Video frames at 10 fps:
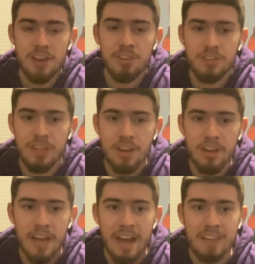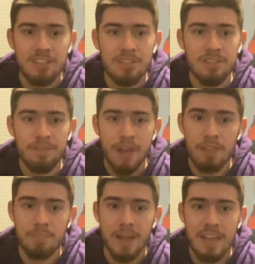other young guys to
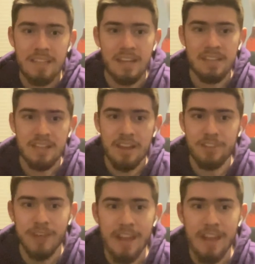develop, guys like DeAndre